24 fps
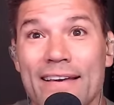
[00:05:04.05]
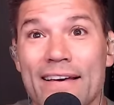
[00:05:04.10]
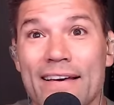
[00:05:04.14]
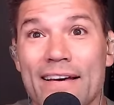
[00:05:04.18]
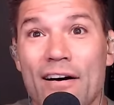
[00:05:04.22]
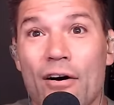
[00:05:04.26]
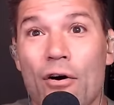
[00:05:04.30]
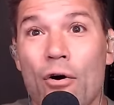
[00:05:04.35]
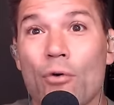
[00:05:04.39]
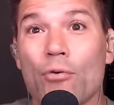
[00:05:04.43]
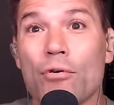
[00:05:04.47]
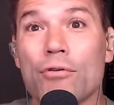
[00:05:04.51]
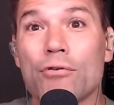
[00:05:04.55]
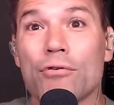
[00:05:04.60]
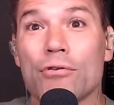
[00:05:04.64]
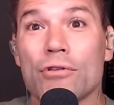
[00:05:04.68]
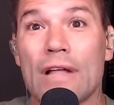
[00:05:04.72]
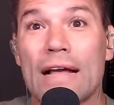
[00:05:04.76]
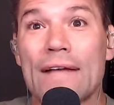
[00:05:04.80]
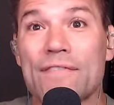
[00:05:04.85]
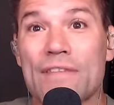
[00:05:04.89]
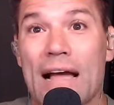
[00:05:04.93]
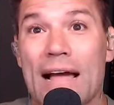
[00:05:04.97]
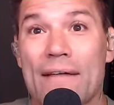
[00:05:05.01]
a whole other
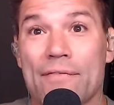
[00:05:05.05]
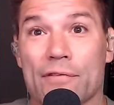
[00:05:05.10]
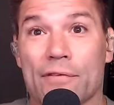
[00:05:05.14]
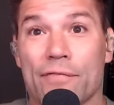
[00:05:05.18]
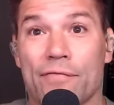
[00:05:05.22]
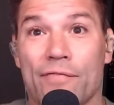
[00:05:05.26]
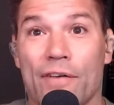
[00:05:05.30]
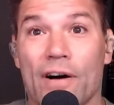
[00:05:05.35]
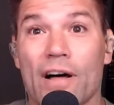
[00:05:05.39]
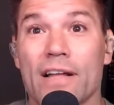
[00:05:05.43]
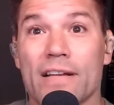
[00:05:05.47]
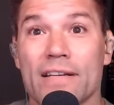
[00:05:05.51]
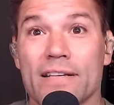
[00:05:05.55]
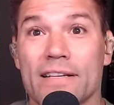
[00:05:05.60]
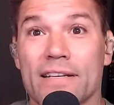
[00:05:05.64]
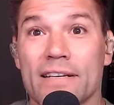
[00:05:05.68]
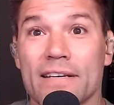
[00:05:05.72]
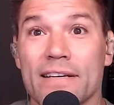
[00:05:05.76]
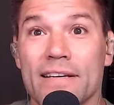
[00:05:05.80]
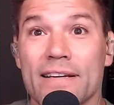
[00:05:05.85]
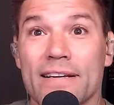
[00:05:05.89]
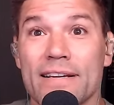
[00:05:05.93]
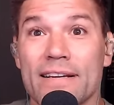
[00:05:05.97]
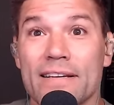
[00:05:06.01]
life I have to fund. Yeah.
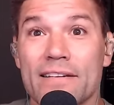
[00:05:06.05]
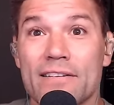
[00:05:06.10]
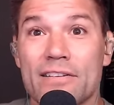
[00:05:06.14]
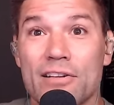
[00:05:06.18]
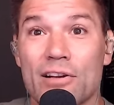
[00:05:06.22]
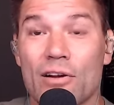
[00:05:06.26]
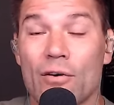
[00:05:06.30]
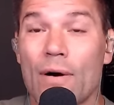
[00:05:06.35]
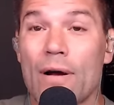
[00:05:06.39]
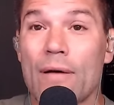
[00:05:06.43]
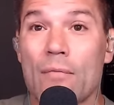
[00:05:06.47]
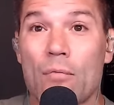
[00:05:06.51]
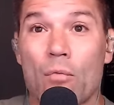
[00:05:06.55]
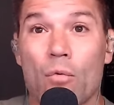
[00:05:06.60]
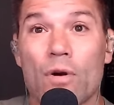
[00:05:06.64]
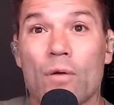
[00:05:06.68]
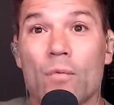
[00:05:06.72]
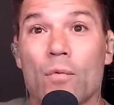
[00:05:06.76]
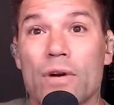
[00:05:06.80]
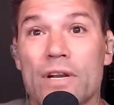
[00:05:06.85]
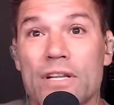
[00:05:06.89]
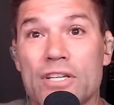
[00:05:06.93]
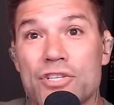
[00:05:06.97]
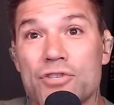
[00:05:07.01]
You know, and
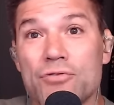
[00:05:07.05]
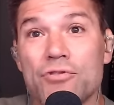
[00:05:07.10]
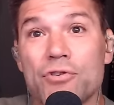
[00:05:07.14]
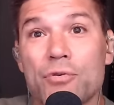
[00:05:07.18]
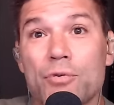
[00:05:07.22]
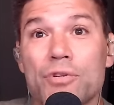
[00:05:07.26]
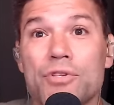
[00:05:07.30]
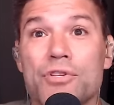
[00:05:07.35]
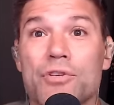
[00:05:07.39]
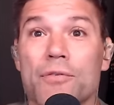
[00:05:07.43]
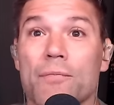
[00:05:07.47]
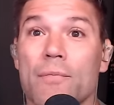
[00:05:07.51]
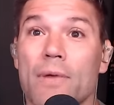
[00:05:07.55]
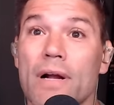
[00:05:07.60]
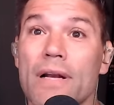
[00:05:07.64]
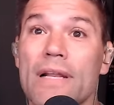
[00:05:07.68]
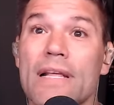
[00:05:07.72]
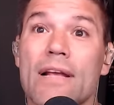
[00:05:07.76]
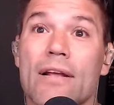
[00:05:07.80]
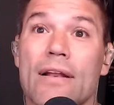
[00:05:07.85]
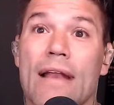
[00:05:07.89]
what, what did you do with your money?